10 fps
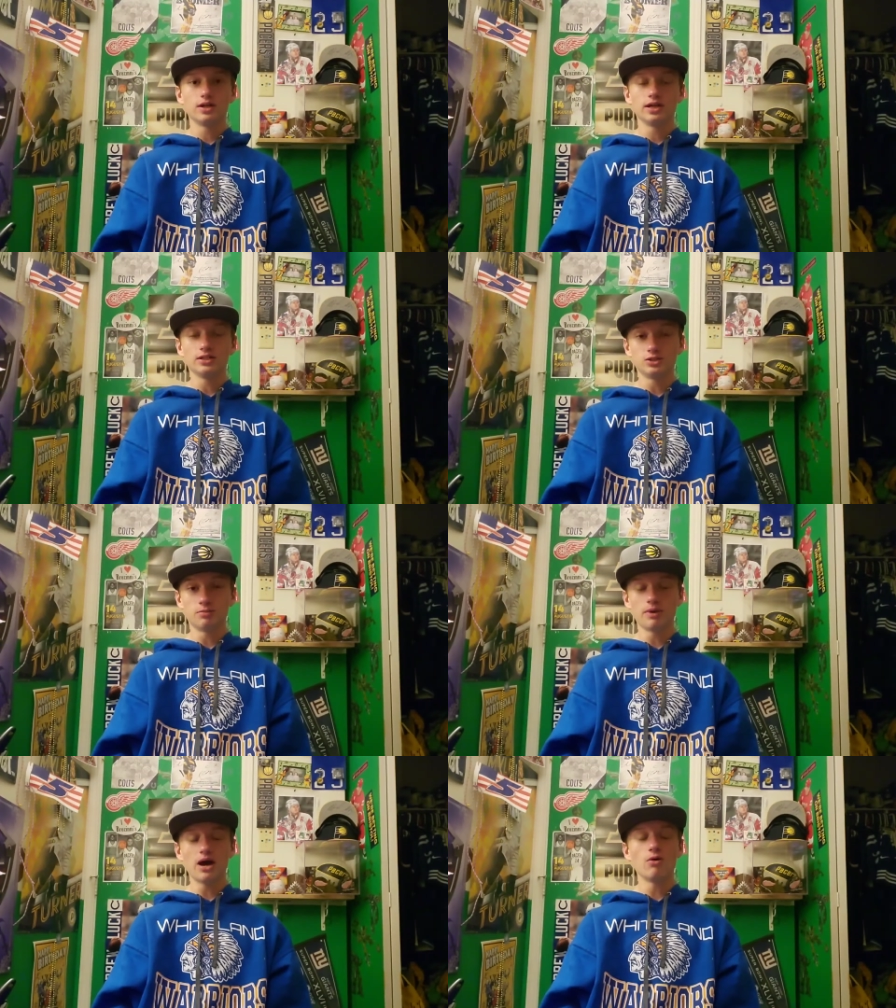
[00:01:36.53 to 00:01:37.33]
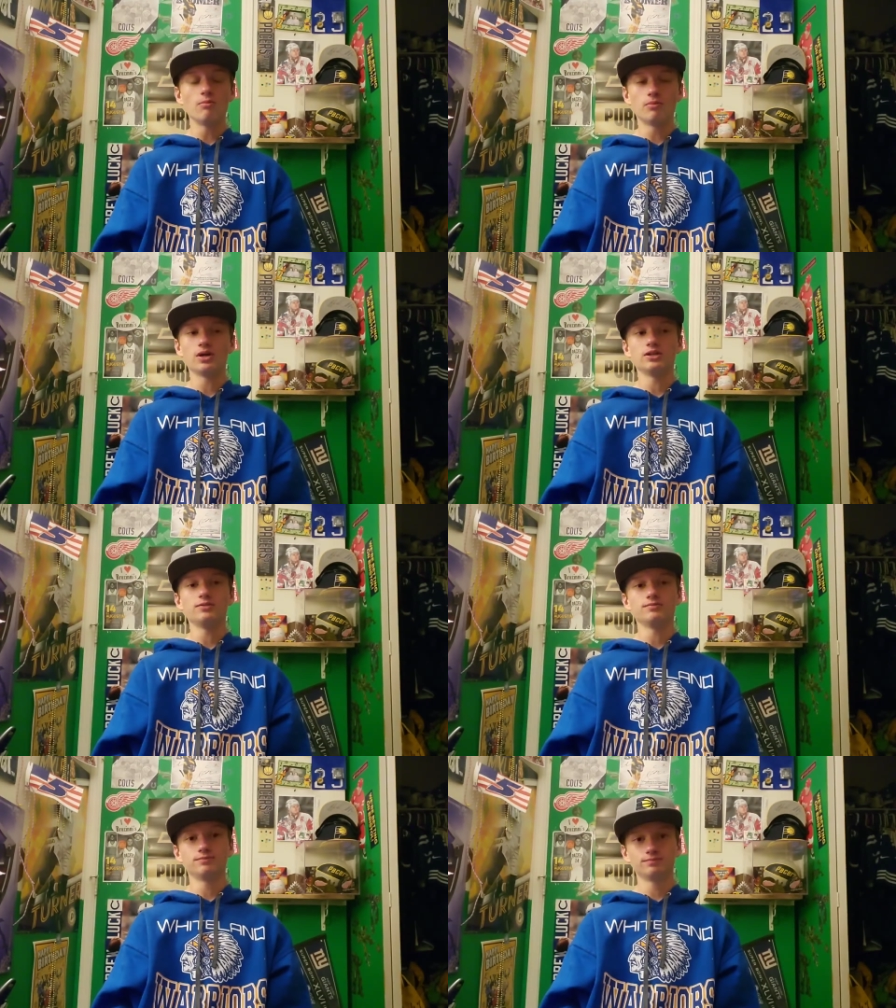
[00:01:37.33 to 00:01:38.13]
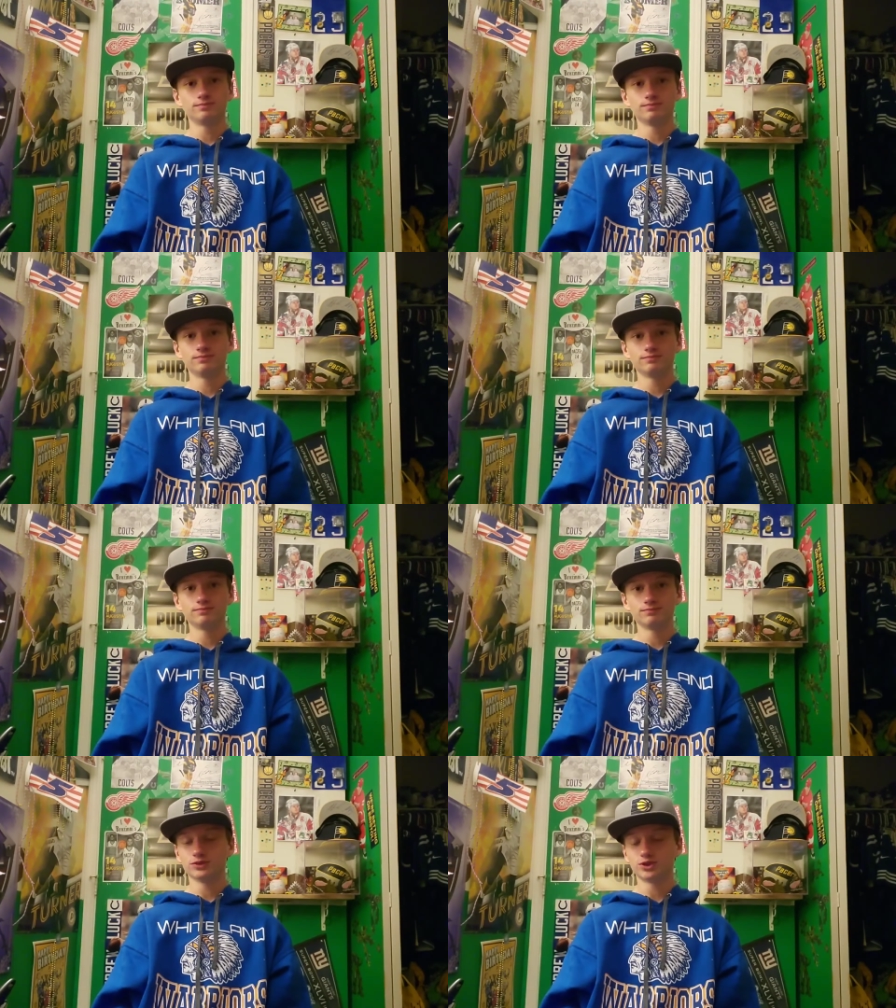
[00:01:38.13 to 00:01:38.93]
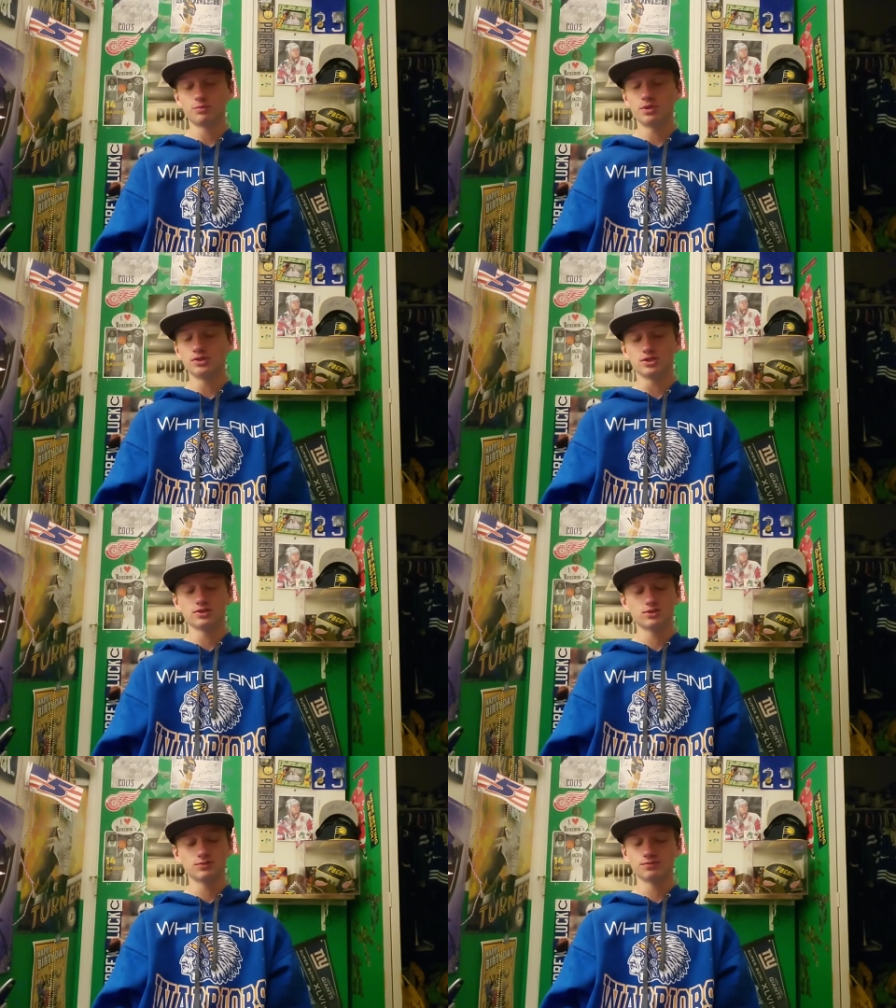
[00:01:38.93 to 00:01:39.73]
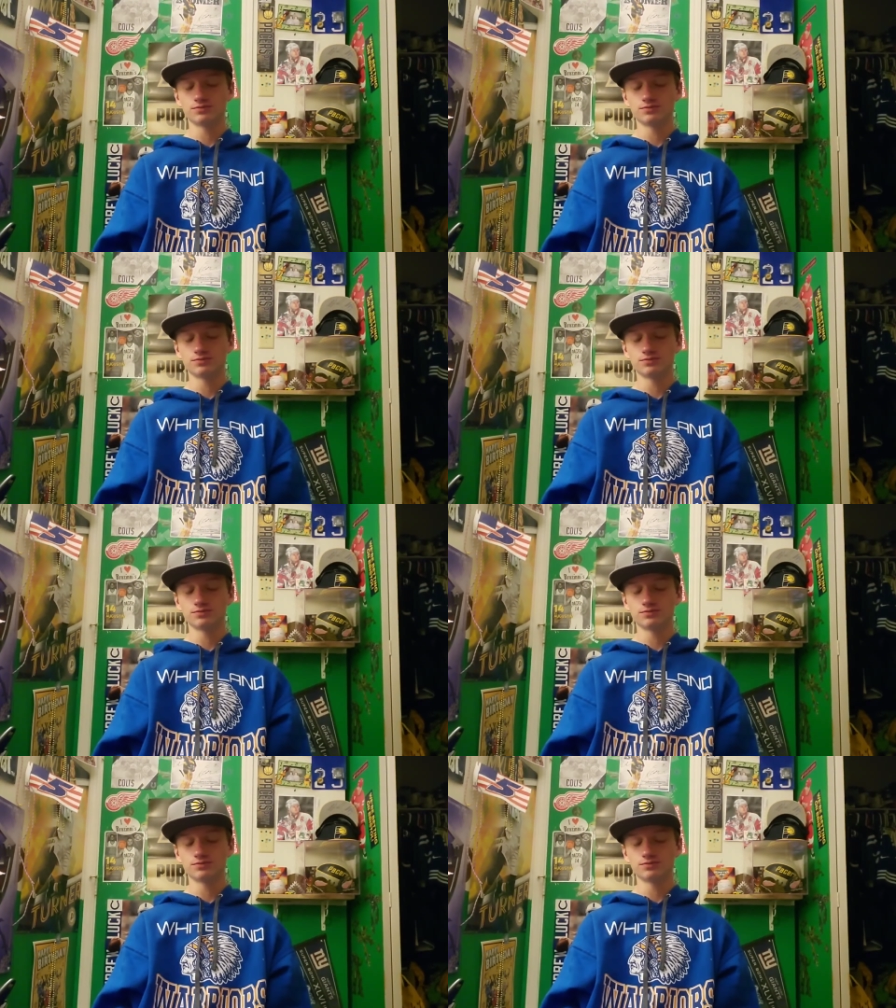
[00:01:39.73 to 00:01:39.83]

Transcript: It's about money. It's a business.